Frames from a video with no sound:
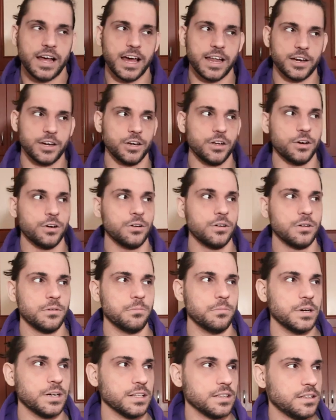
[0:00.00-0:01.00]
I don't know,
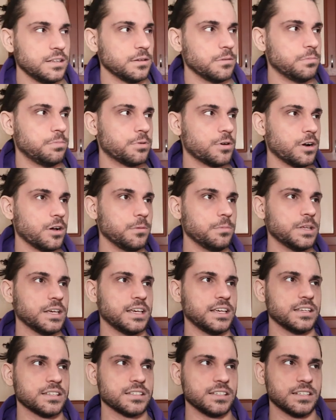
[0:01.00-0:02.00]
but probably
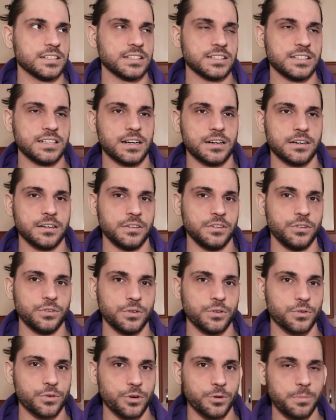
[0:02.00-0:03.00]
he's gonna start a
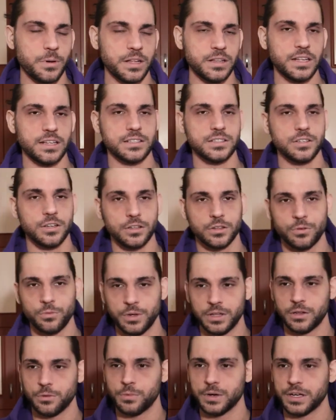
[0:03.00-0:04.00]
new group that's not
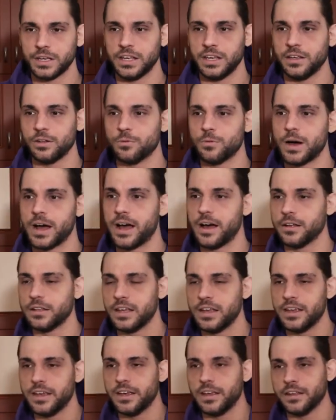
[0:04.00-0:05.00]
with Joaquin Wild
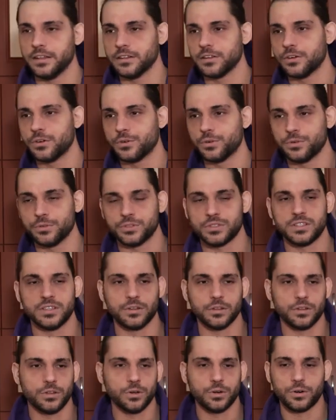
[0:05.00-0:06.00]
and Cruz
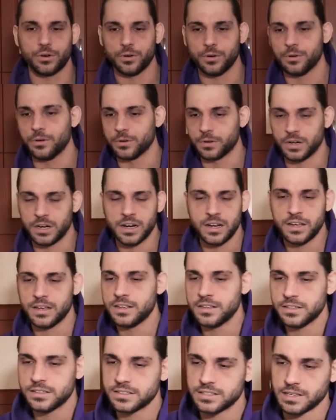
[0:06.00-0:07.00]
del Toro or
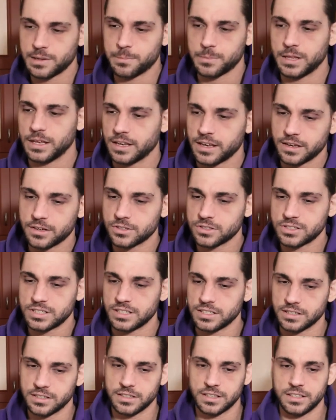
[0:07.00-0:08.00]
something
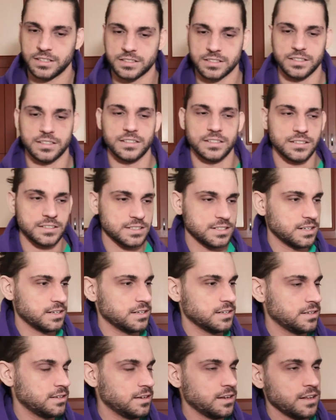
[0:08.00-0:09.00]
else, and he's gonna start